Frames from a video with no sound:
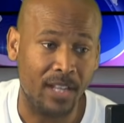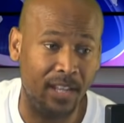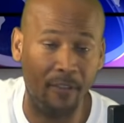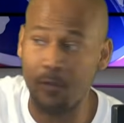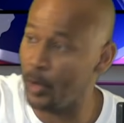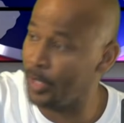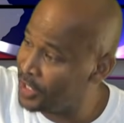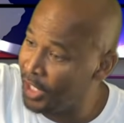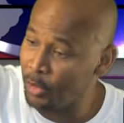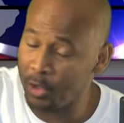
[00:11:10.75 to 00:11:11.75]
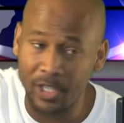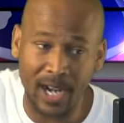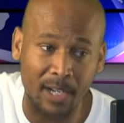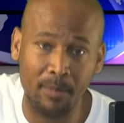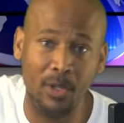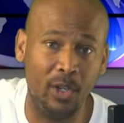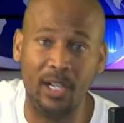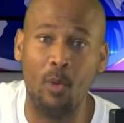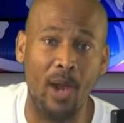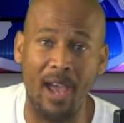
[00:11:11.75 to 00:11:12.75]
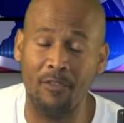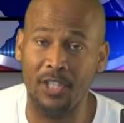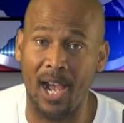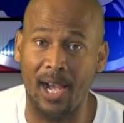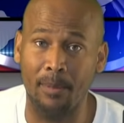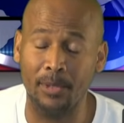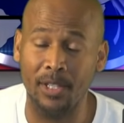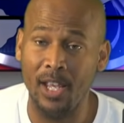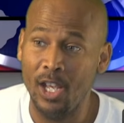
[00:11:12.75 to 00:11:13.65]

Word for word: Therefore, the children in our community don't have jobs.